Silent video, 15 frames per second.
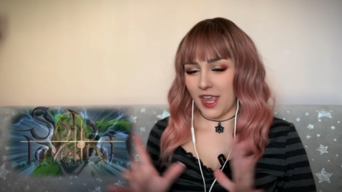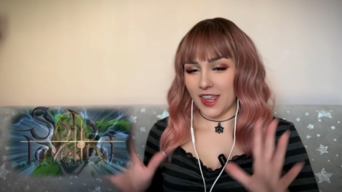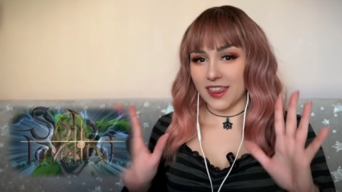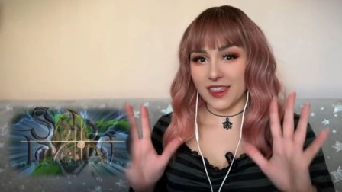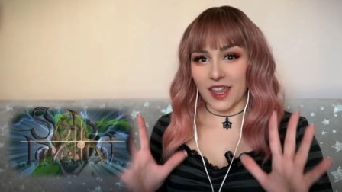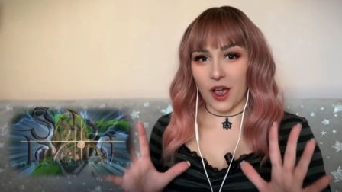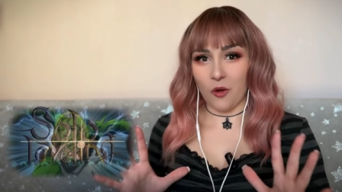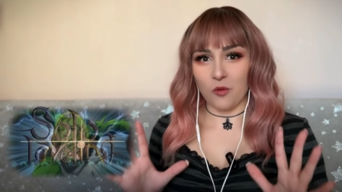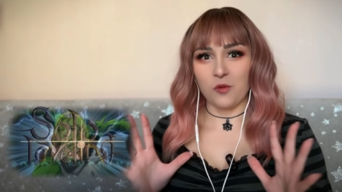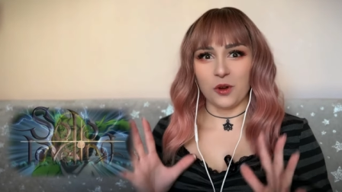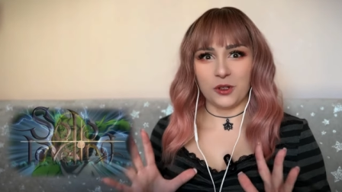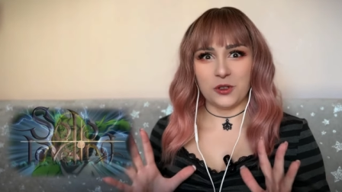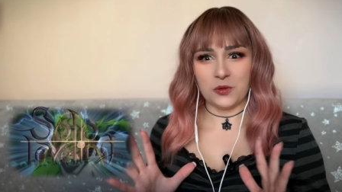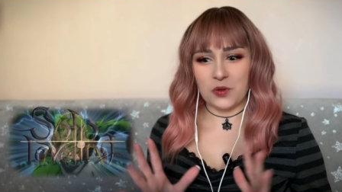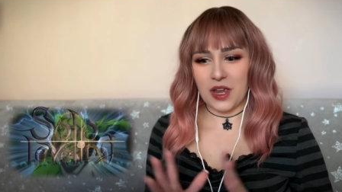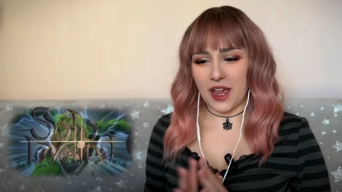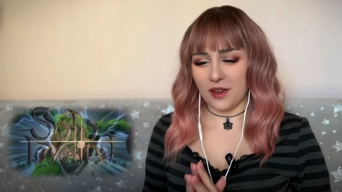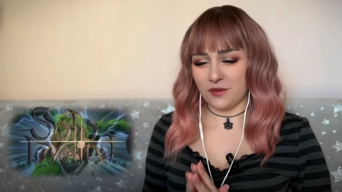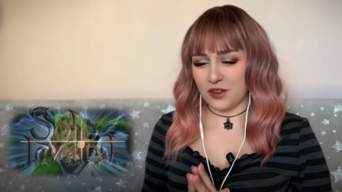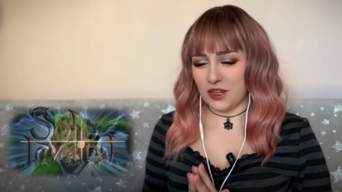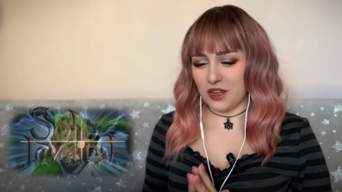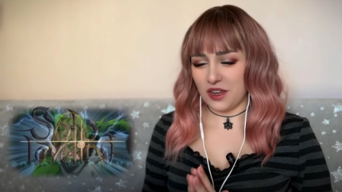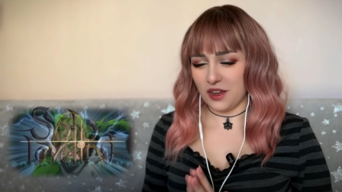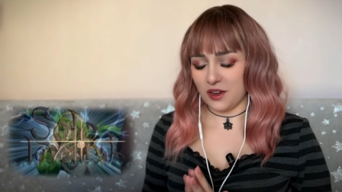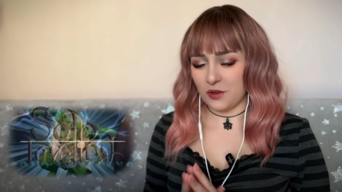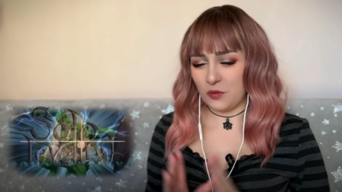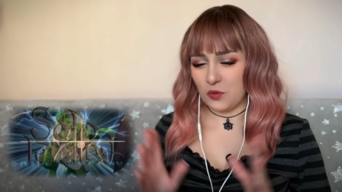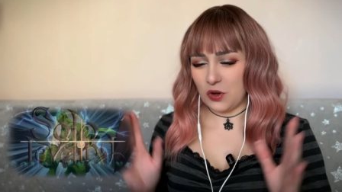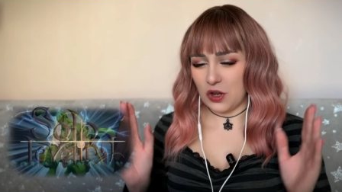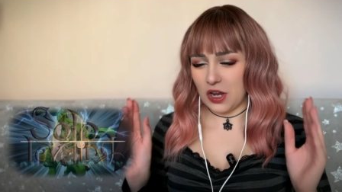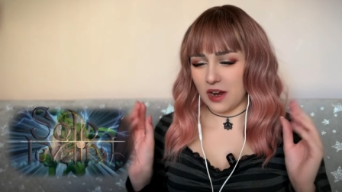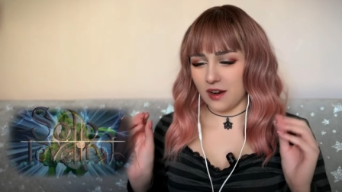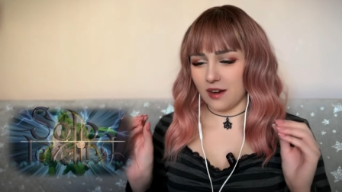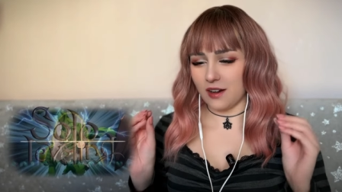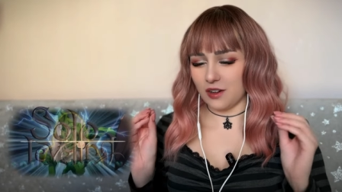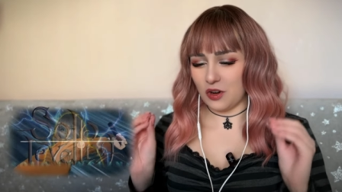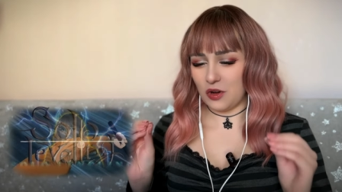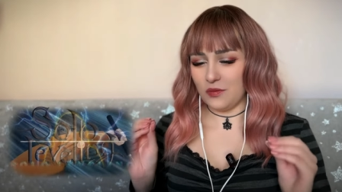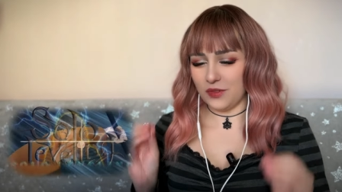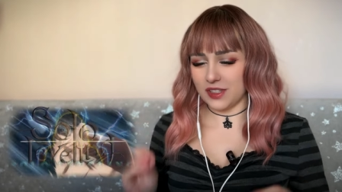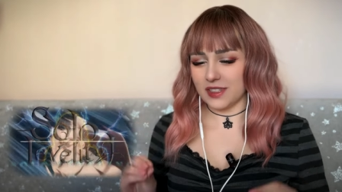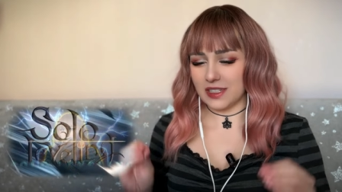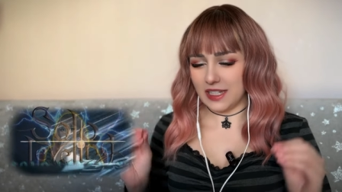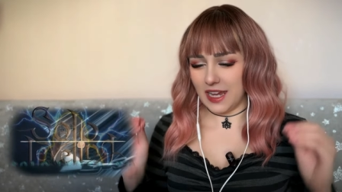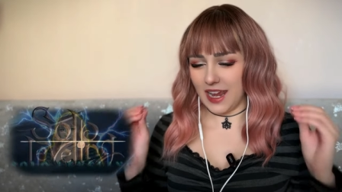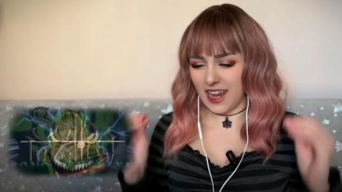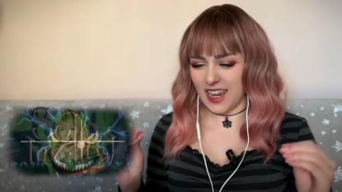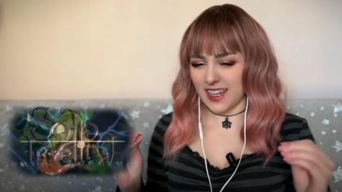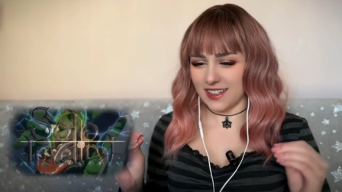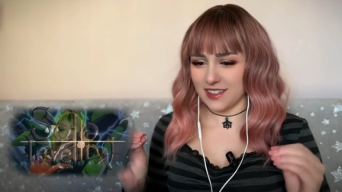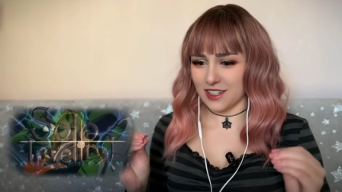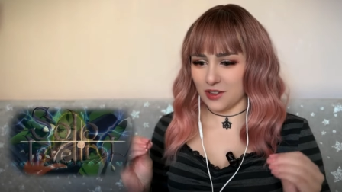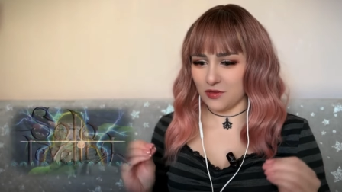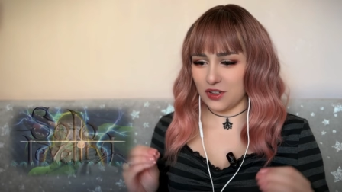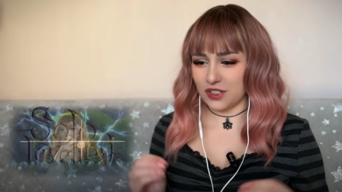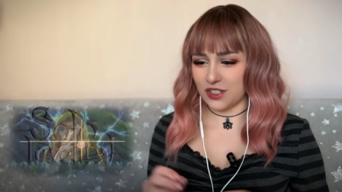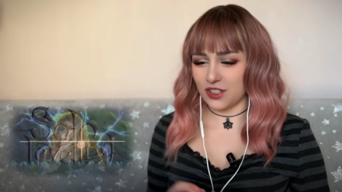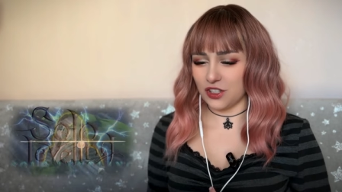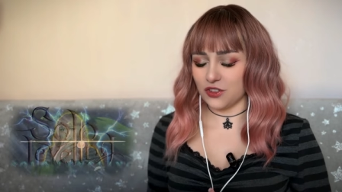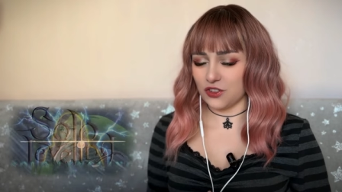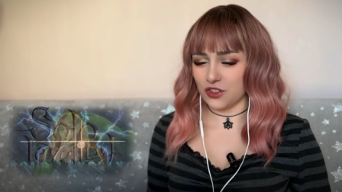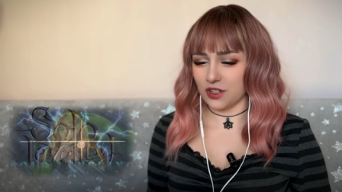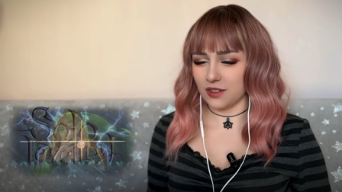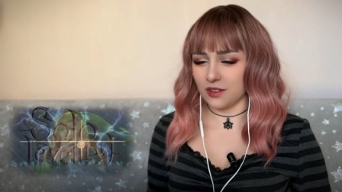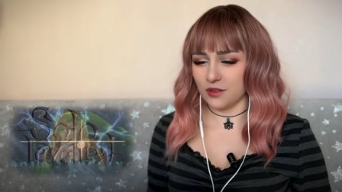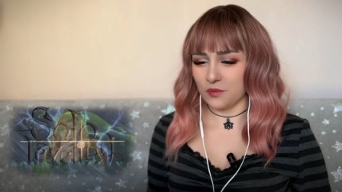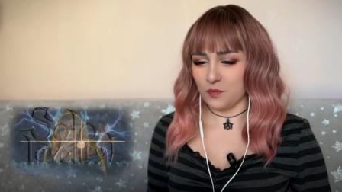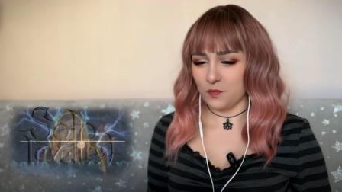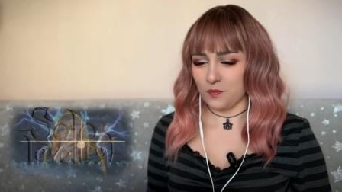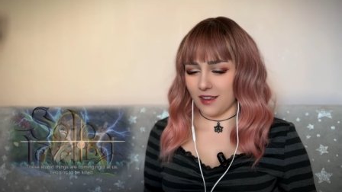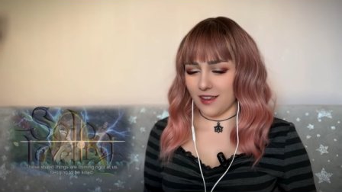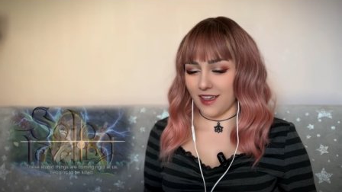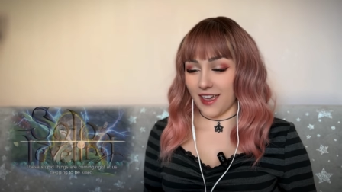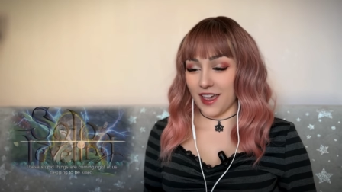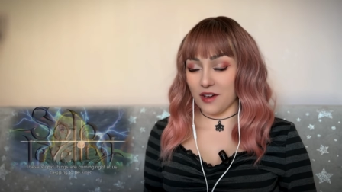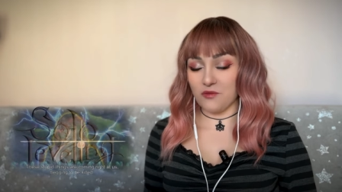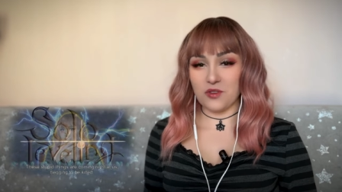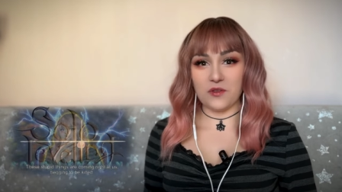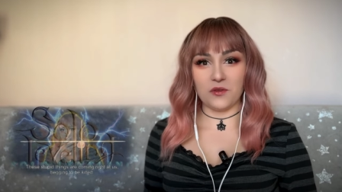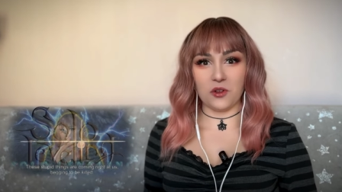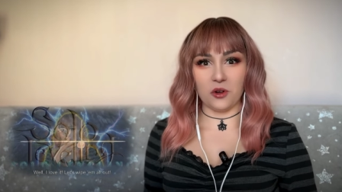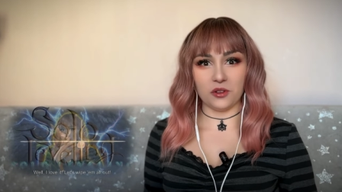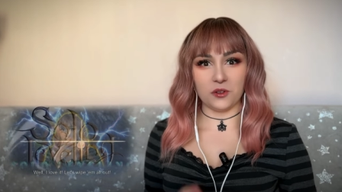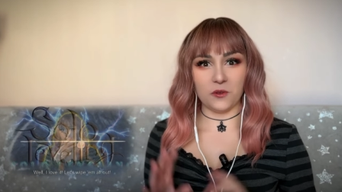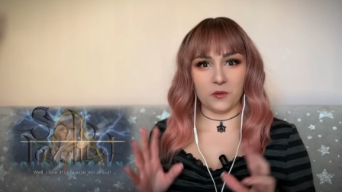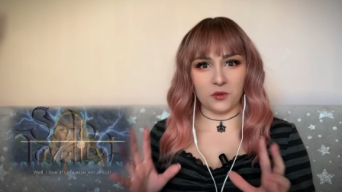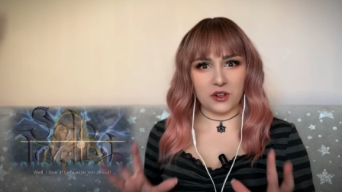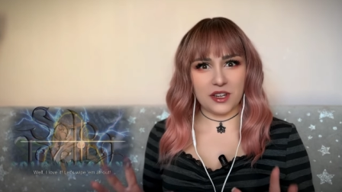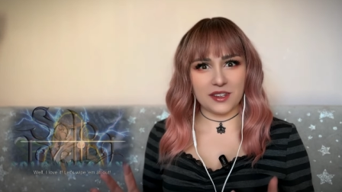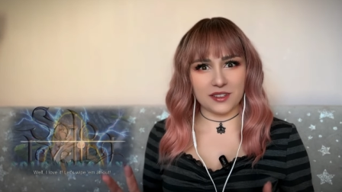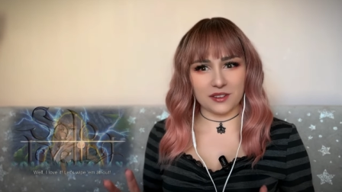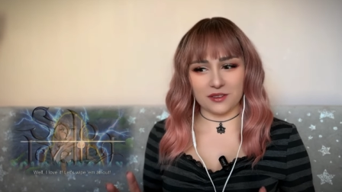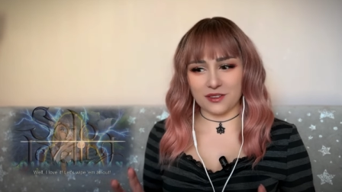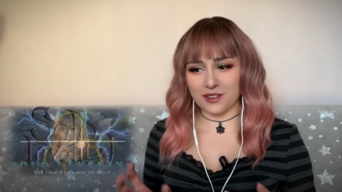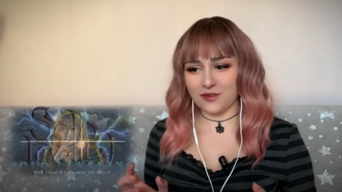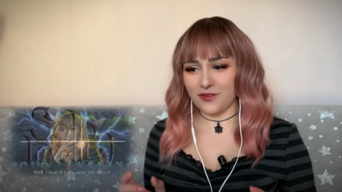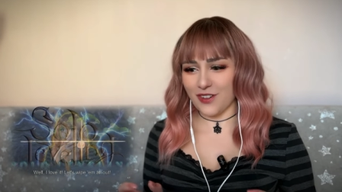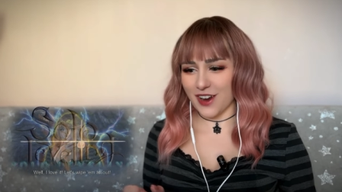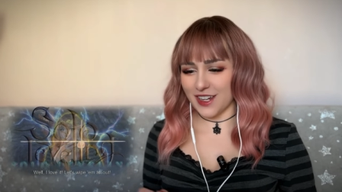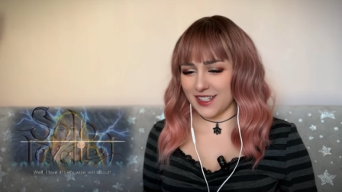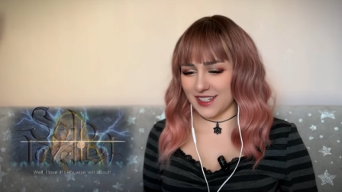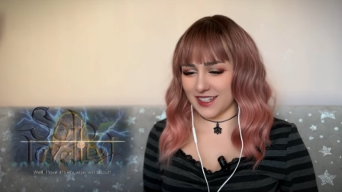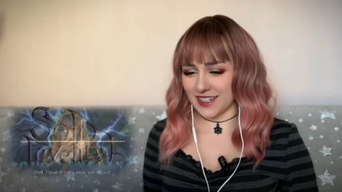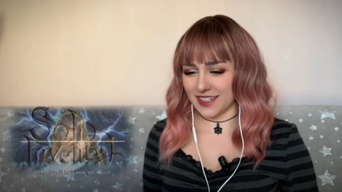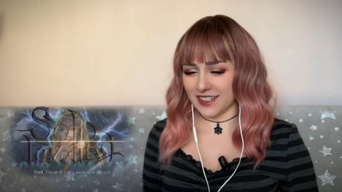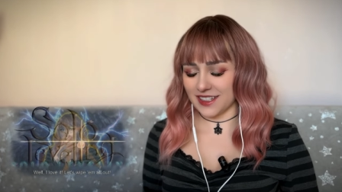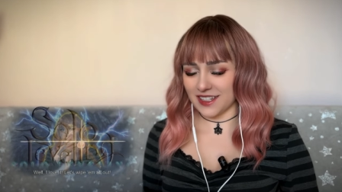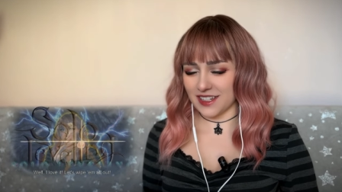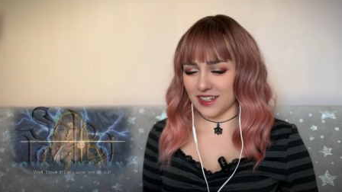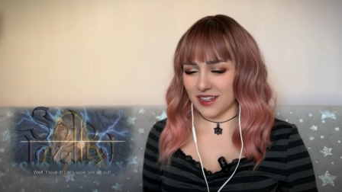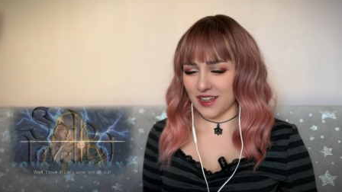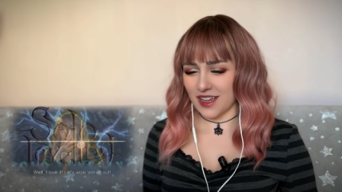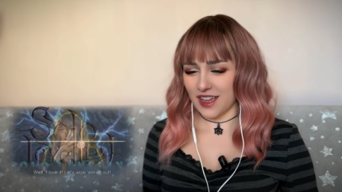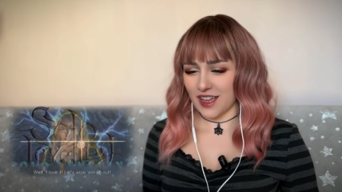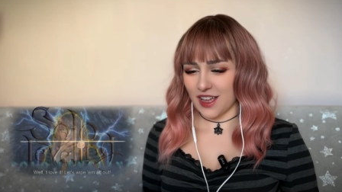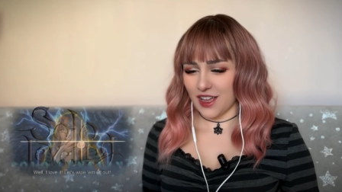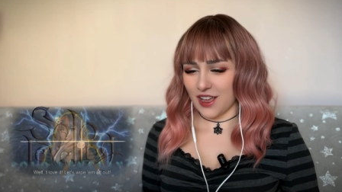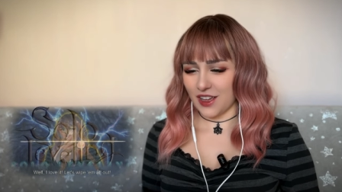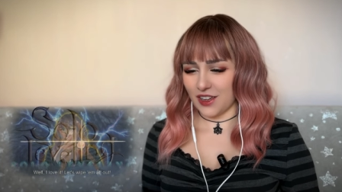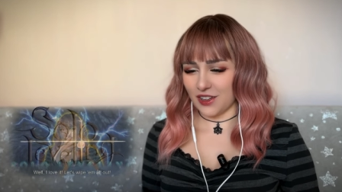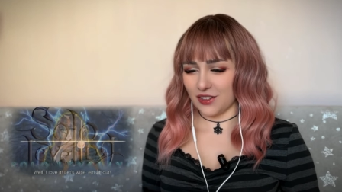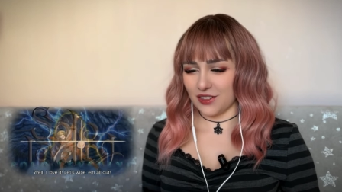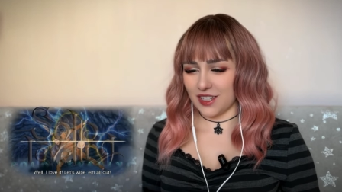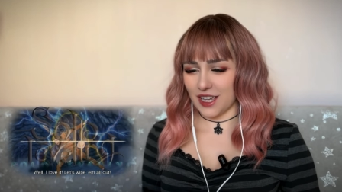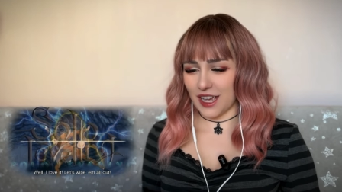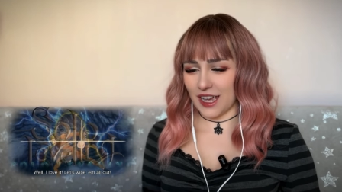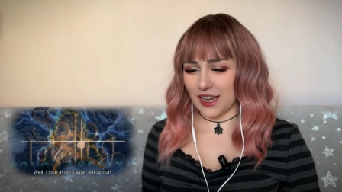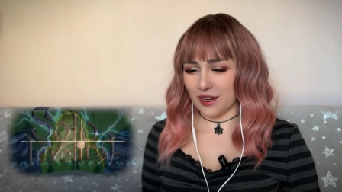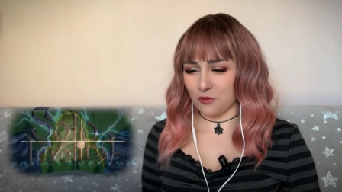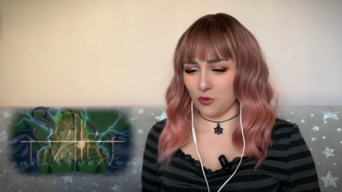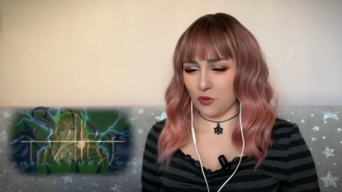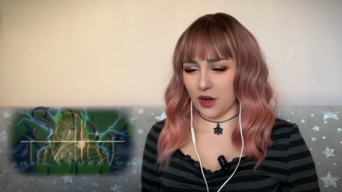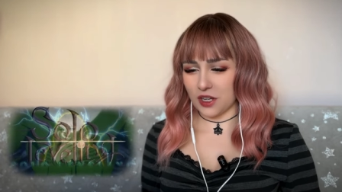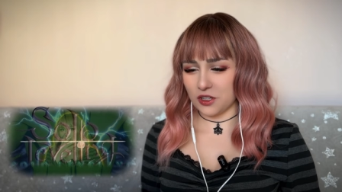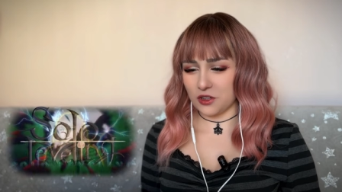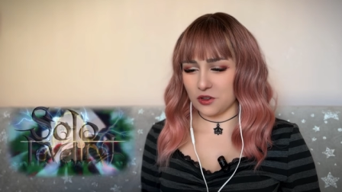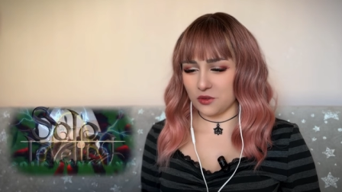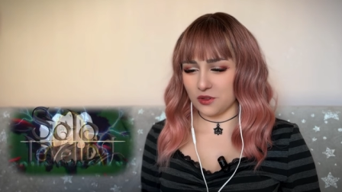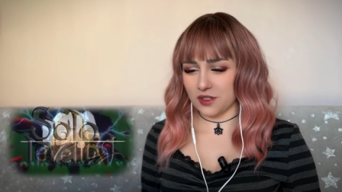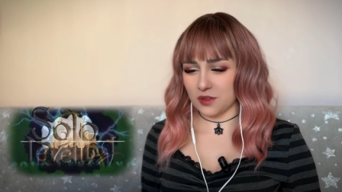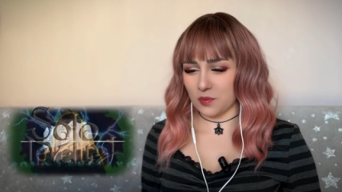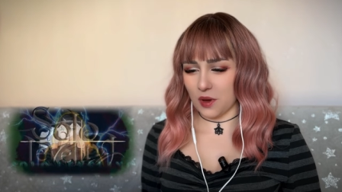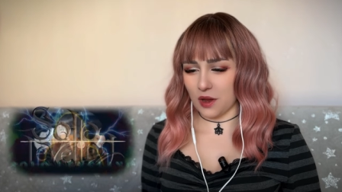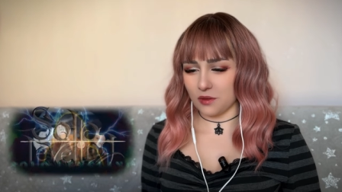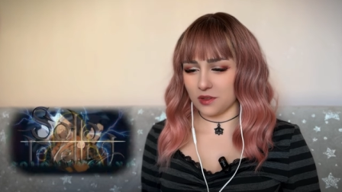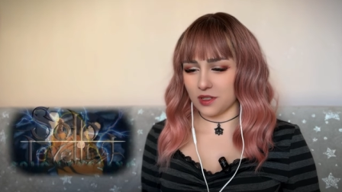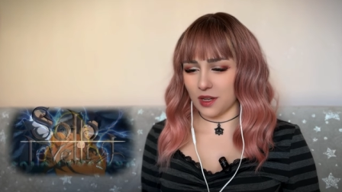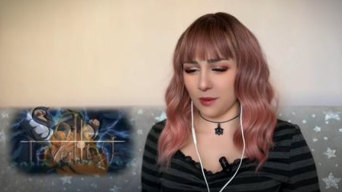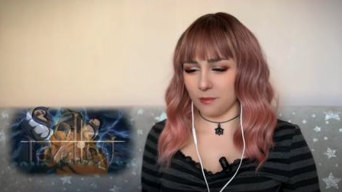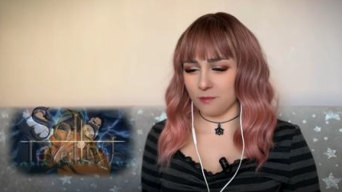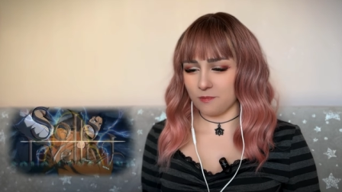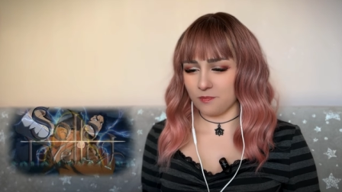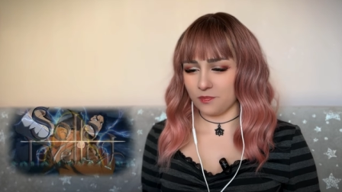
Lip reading: Now, what do we have here? We are obviously entering the dungeon. And we've got the prisoners fighting. Okay, I'm quite curious about them.